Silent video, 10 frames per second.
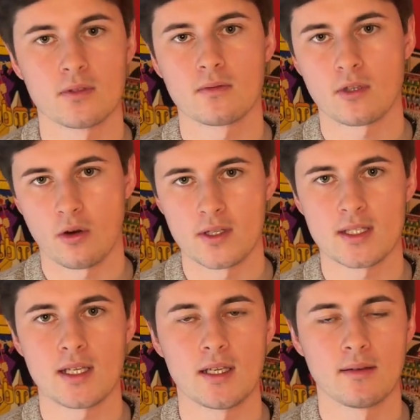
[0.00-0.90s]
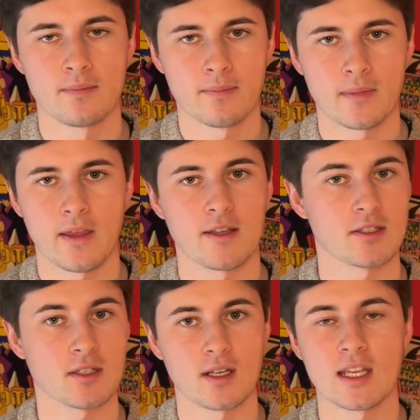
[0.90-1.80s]
go to C, and then it's
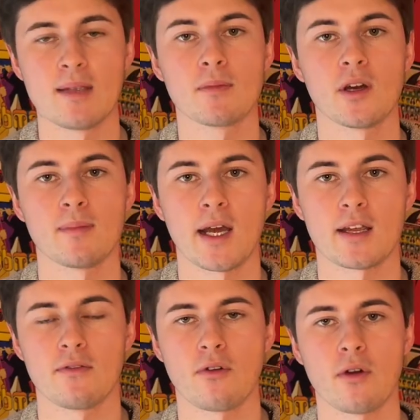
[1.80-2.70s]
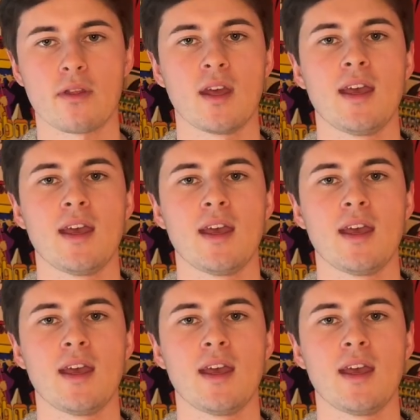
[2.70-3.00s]
just going to keep going back and forth.